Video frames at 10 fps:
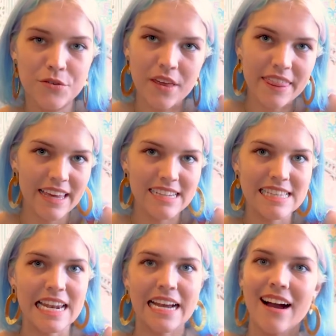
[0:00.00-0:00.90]
through the things
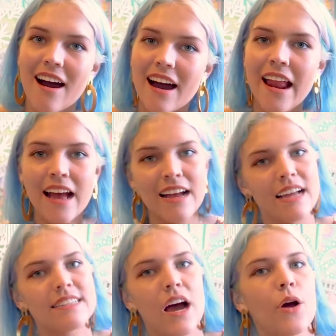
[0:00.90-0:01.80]
that I got
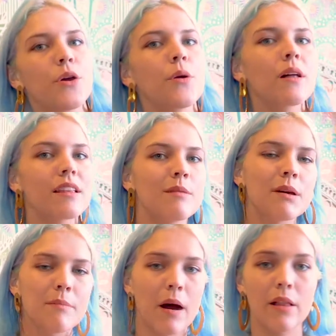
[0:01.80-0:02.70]
and tell you a little
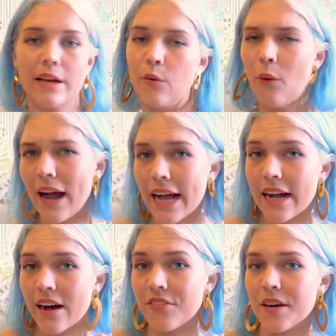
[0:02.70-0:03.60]
bit about like why I
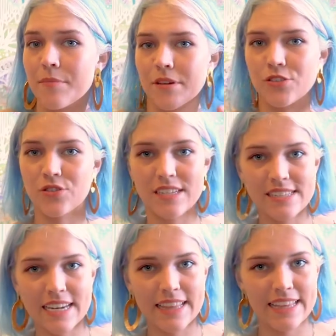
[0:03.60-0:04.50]
got them, the
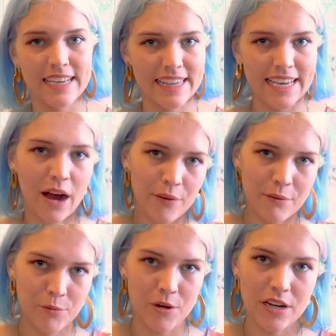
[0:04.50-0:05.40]
trends that I think, and like how they
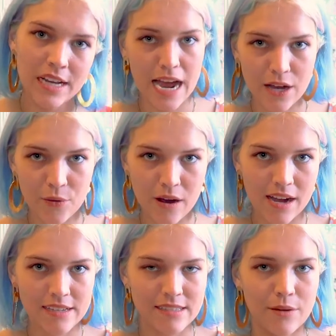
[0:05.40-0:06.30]
would work
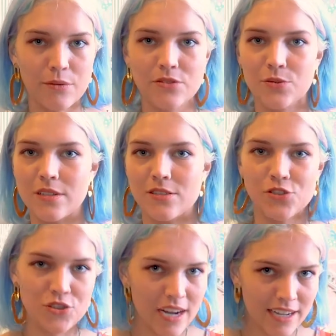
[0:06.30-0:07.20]
dial-wise. I will do a little
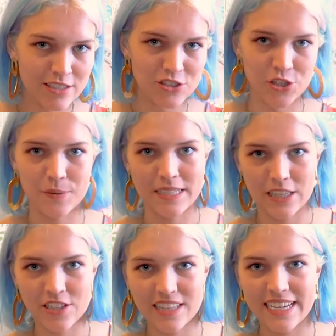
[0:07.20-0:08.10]
try-on, show you what they
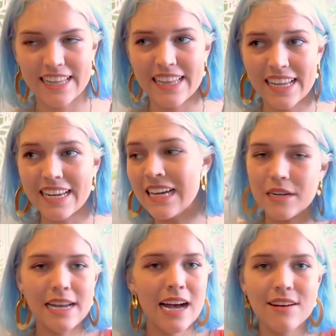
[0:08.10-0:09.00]
look like, and then we're
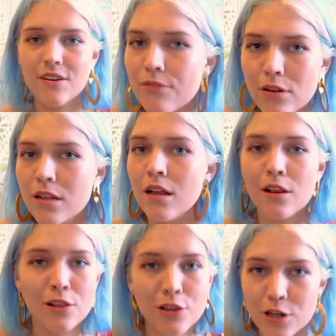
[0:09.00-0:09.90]
gonna have a full
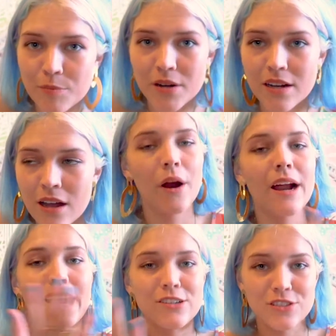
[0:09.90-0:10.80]
lookbook where
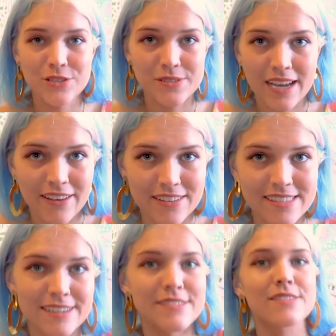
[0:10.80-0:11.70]
I actually do style these
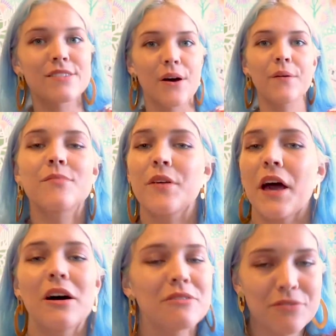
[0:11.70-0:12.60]
things. So
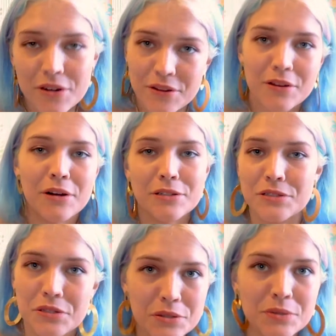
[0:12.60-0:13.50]
without further
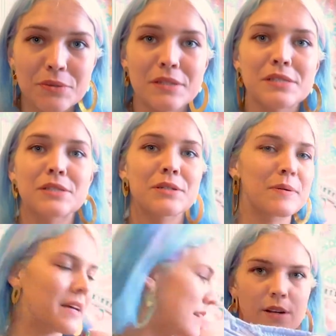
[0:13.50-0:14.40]
ado, let's
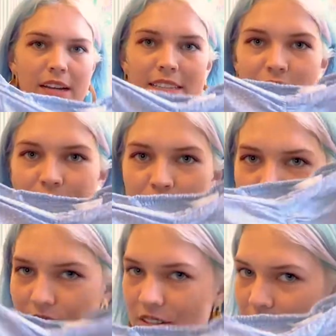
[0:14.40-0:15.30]
do it. So I got this
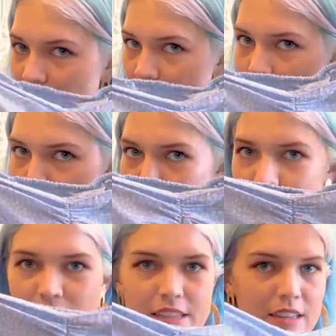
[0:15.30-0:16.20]
first little top, which I